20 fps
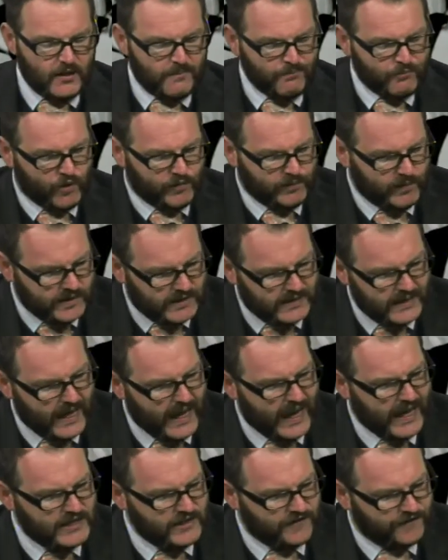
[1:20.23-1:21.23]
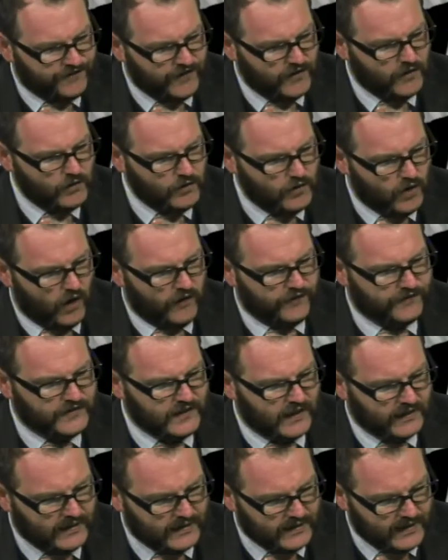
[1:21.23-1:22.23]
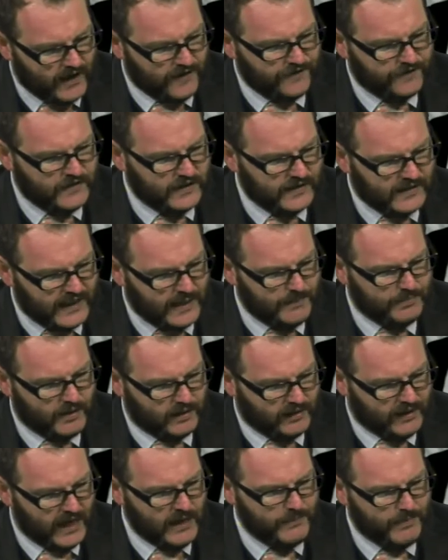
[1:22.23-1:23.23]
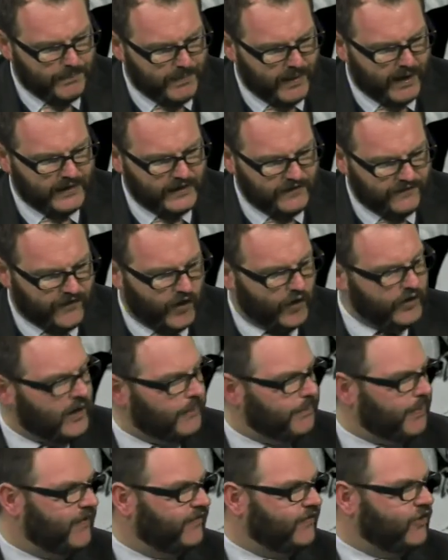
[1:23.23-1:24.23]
Chris, has Phil Goff done enough to keep the Labour Party vote above